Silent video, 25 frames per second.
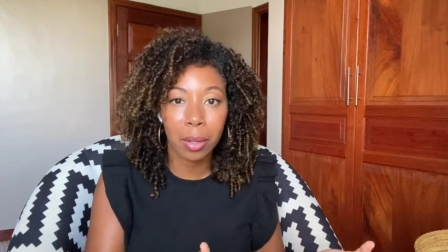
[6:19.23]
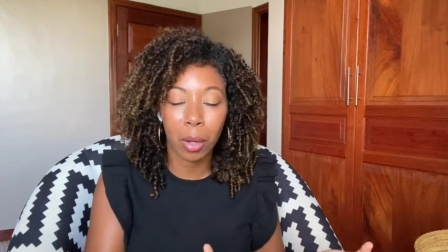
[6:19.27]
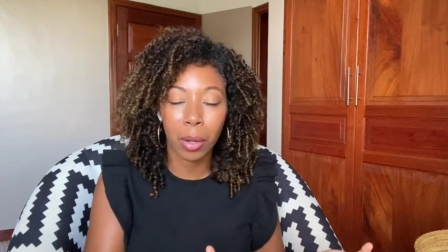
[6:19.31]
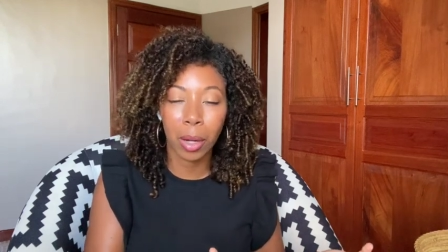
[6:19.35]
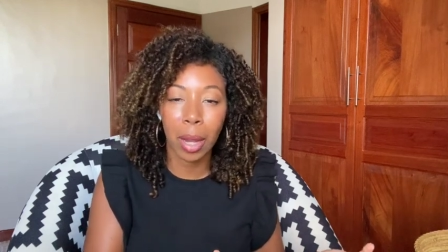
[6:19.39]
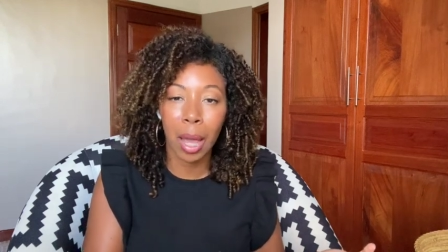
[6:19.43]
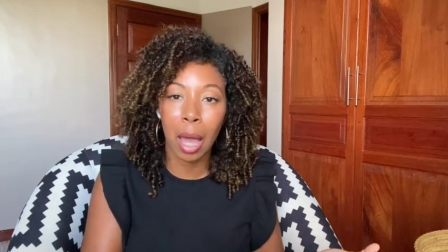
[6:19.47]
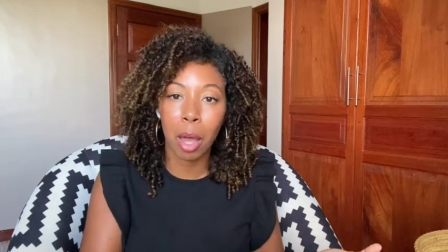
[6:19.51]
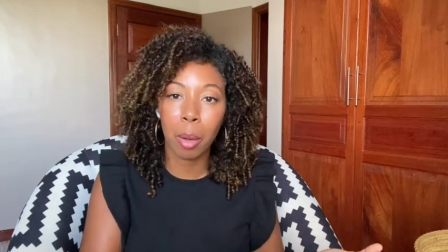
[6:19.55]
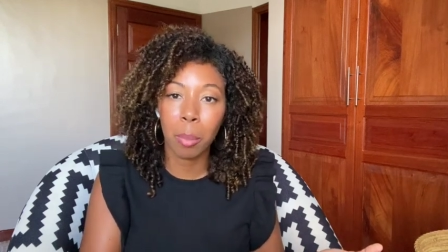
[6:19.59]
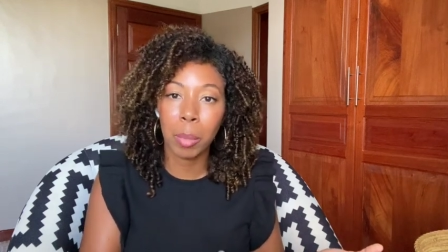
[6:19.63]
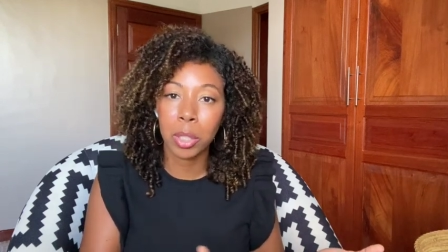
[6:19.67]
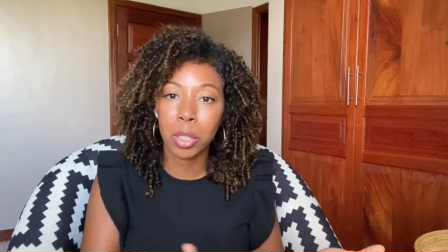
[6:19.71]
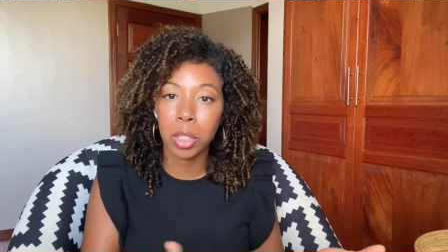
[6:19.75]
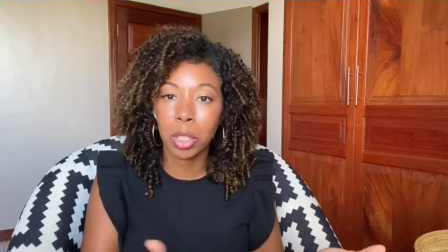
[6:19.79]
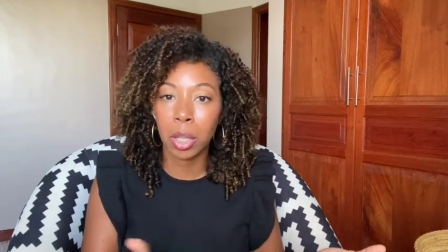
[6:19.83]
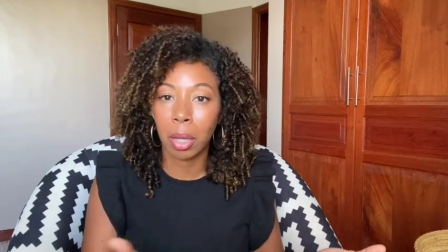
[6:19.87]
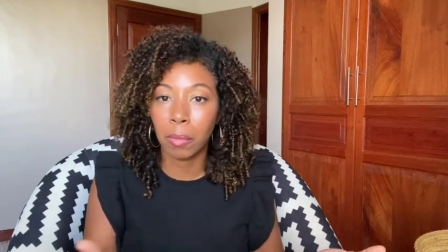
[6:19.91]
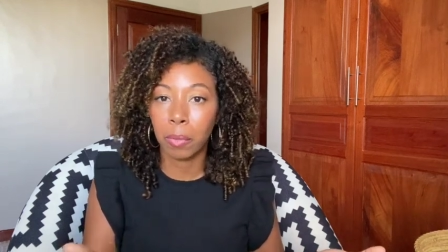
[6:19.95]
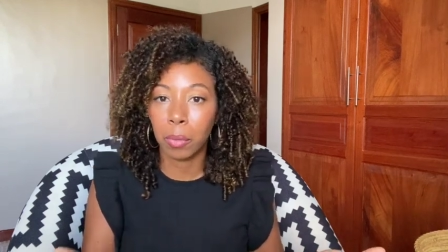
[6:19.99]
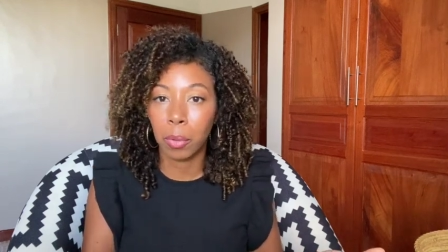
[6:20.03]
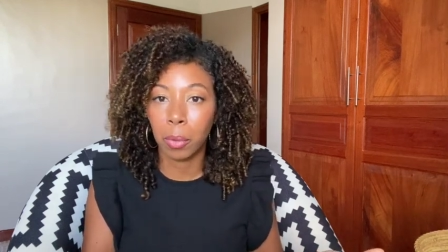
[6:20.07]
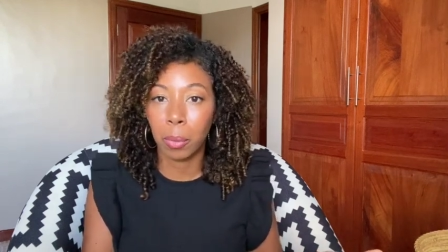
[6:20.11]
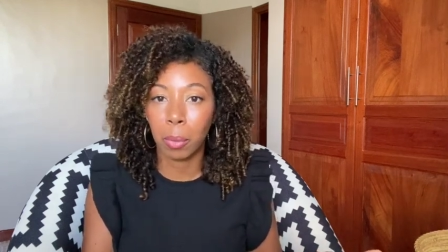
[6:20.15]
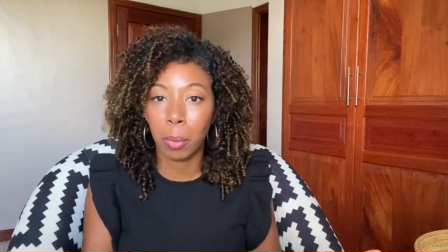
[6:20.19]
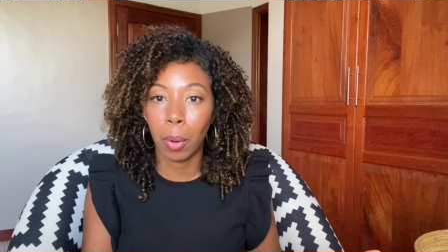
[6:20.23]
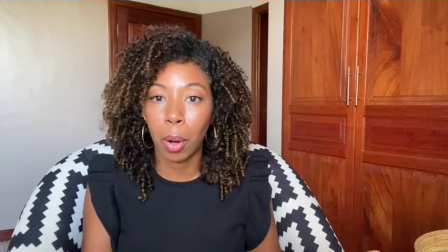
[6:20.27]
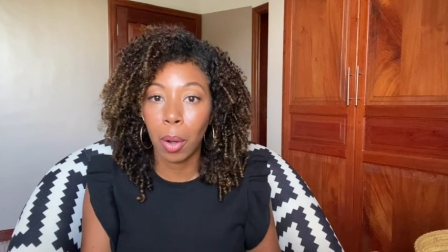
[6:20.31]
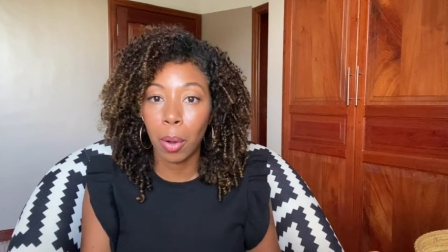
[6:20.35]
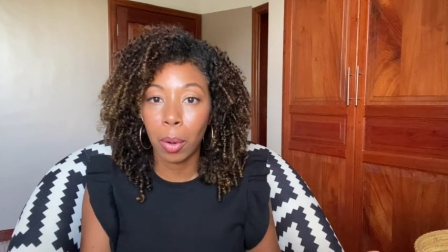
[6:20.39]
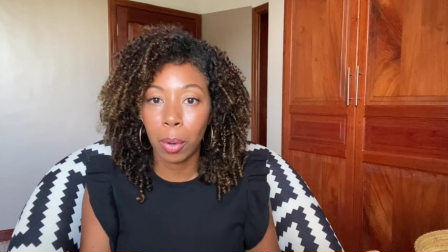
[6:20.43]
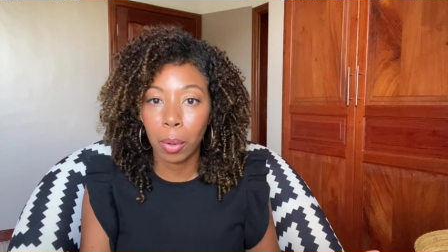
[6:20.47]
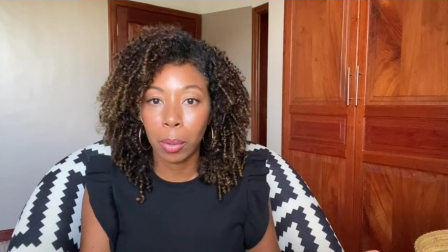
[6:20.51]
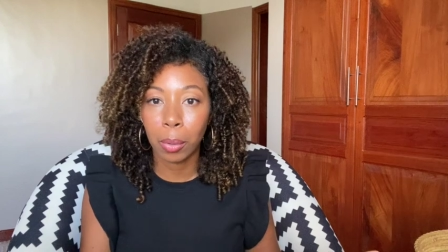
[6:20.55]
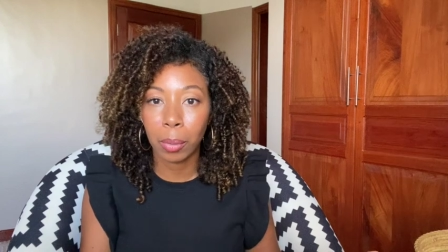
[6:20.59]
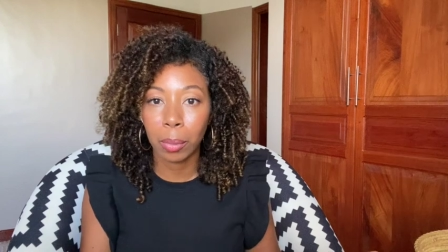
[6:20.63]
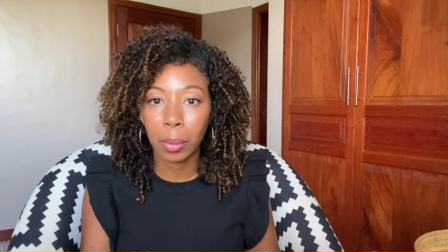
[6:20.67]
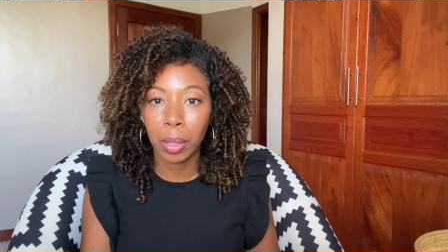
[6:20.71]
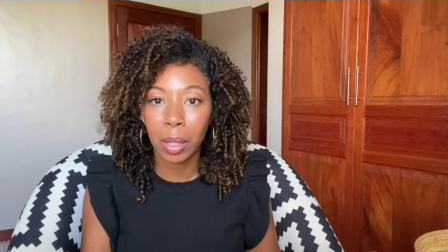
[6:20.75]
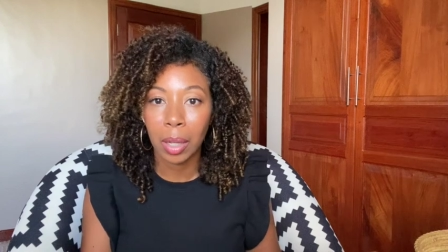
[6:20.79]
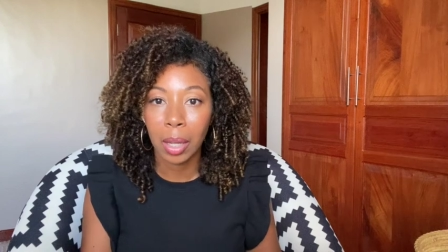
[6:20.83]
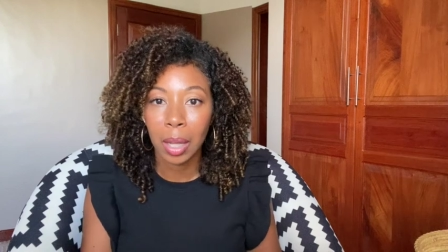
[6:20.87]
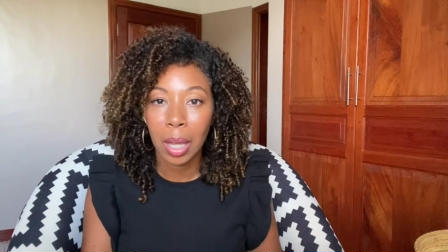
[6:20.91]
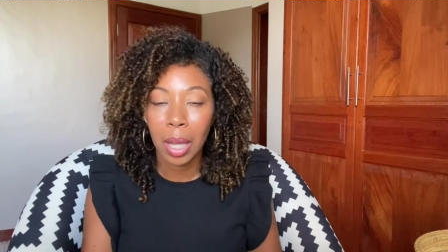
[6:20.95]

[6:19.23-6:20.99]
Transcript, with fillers: on how much I've grown